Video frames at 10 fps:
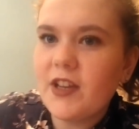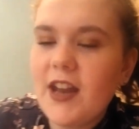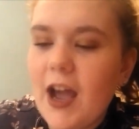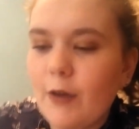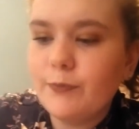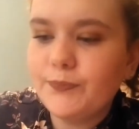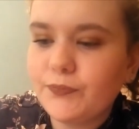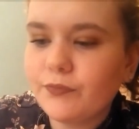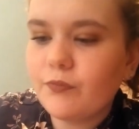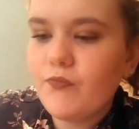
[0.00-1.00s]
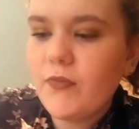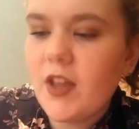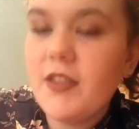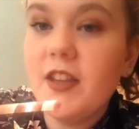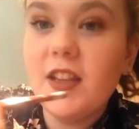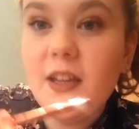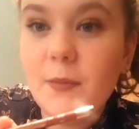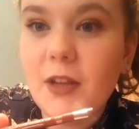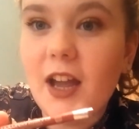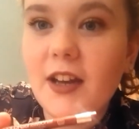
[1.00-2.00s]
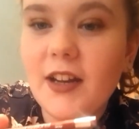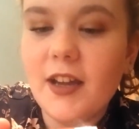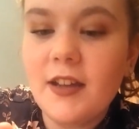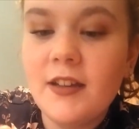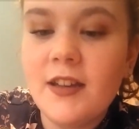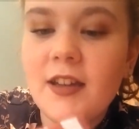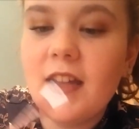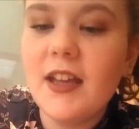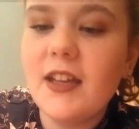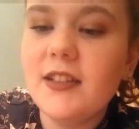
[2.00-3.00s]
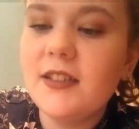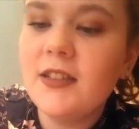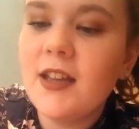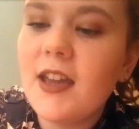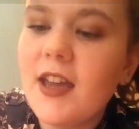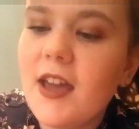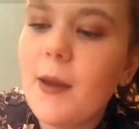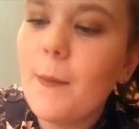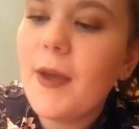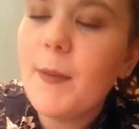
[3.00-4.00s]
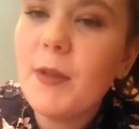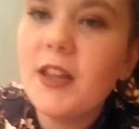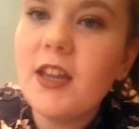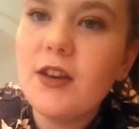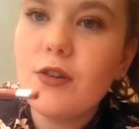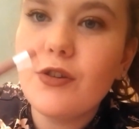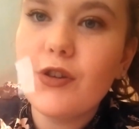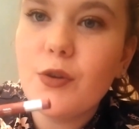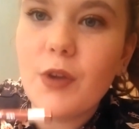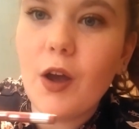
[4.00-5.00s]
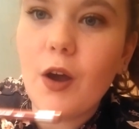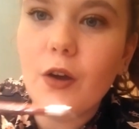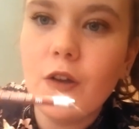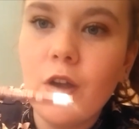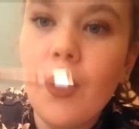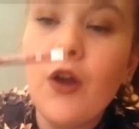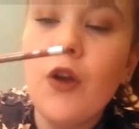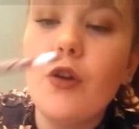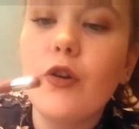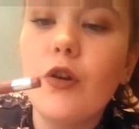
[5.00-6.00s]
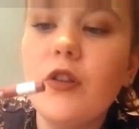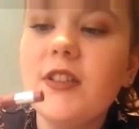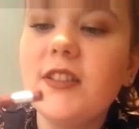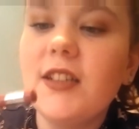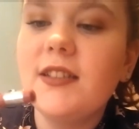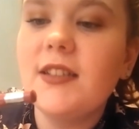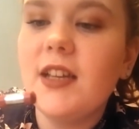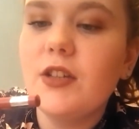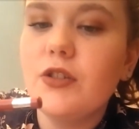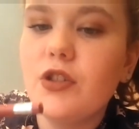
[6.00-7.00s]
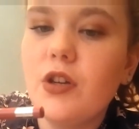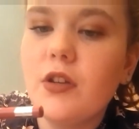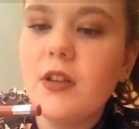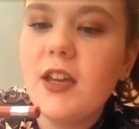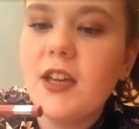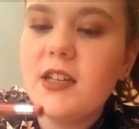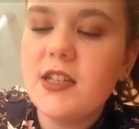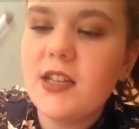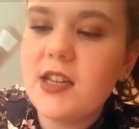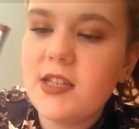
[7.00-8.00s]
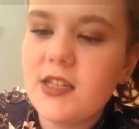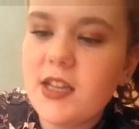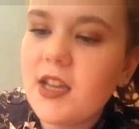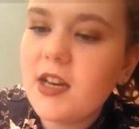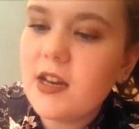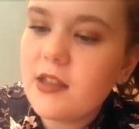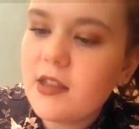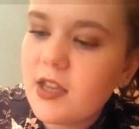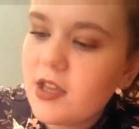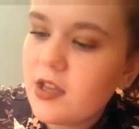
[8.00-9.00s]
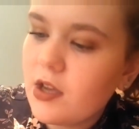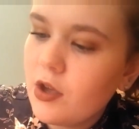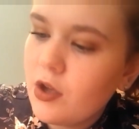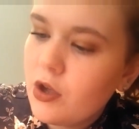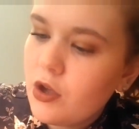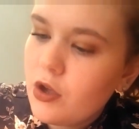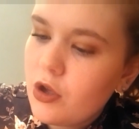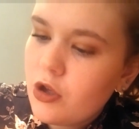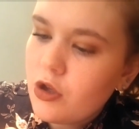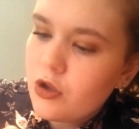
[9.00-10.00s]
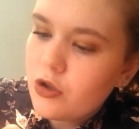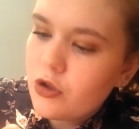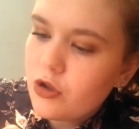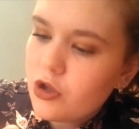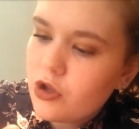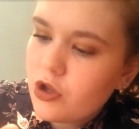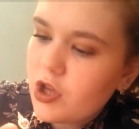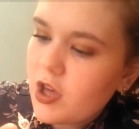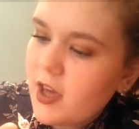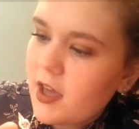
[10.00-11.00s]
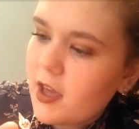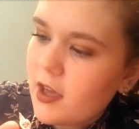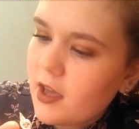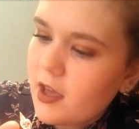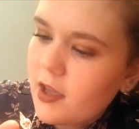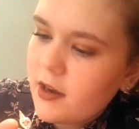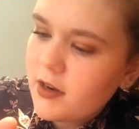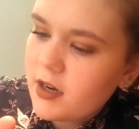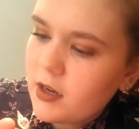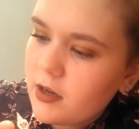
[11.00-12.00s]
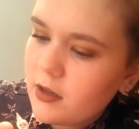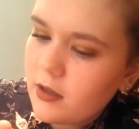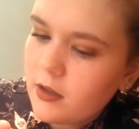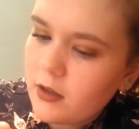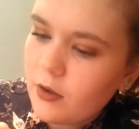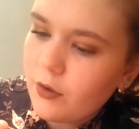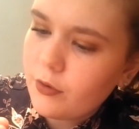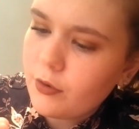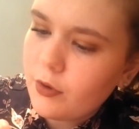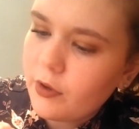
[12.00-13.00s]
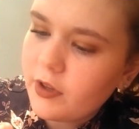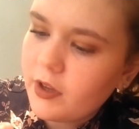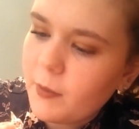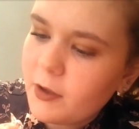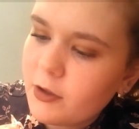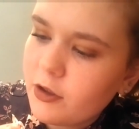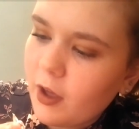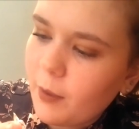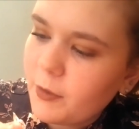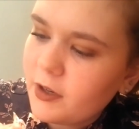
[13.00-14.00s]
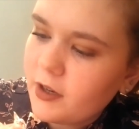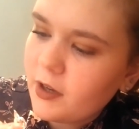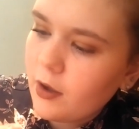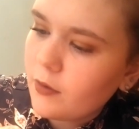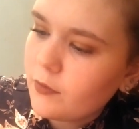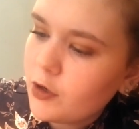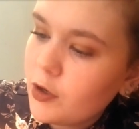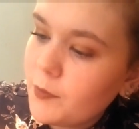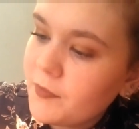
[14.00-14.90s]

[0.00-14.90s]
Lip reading: Now, the lip liner is a Maybelline New York Colour Sensational. It is in the shade. Oh no, I think I might have sharpened it off. No.